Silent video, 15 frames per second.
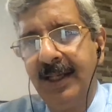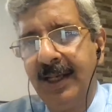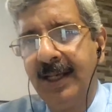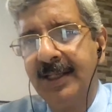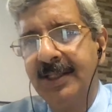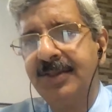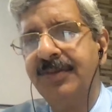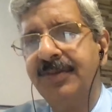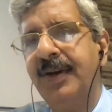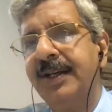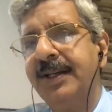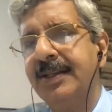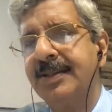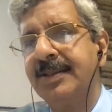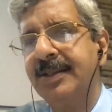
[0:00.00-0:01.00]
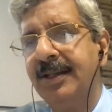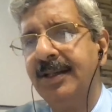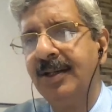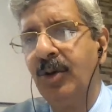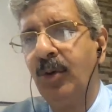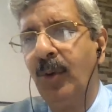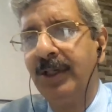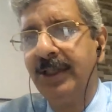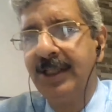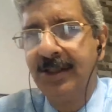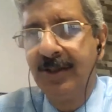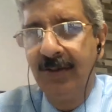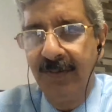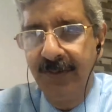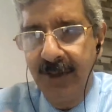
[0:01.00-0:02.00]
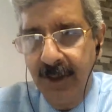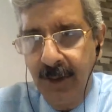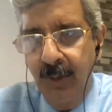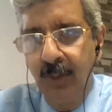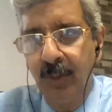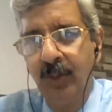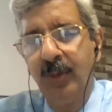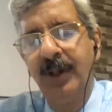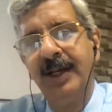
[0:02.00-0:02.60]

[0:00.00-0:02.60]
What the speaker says: as far as the quality of the glue,